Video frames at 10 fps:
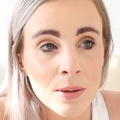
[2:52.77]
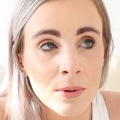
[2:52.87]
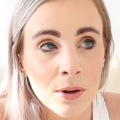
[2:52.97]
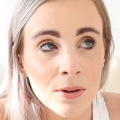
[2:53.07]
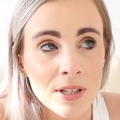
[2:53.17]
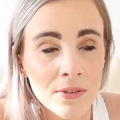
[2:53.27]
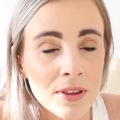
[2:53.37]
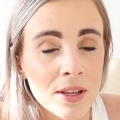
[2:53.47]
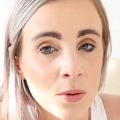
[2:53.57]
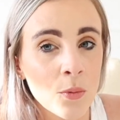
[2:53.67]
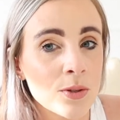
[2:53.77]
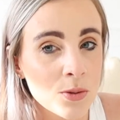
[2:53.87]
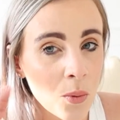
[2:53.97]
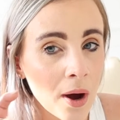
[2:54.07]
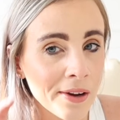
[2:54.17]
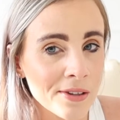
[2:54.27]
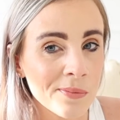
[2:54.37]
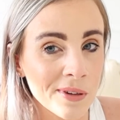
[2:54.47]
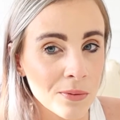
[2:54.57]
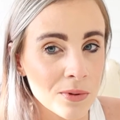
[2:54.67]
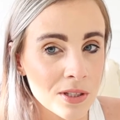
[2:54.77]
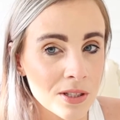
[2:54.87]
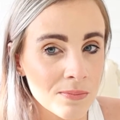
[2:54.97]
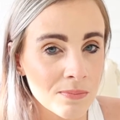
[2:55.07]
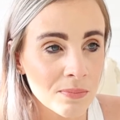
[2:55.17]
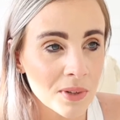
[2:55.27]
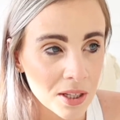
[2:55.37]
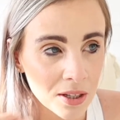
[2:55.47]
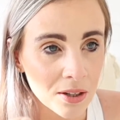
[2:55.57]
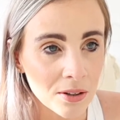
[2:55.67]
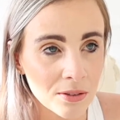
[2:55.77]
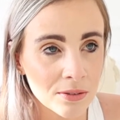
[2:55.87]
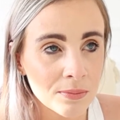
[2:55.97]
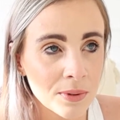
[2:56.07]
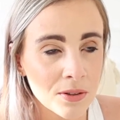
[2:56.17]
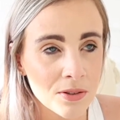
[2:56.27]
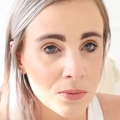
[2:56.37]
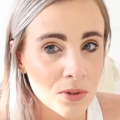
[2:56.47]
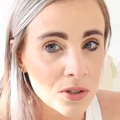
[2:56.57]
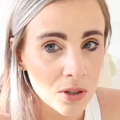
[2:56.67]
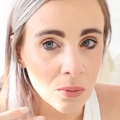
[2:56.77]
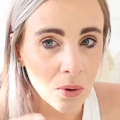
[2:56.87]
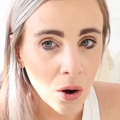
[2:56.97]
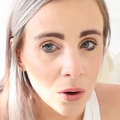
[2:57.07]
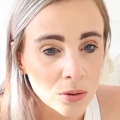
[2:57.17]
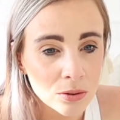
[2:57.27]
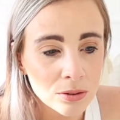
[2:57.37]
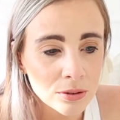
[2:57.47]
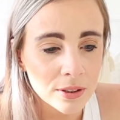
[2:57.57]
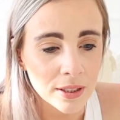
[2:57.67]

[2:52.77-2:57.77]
because everything was white, but it was yellow because it was so old,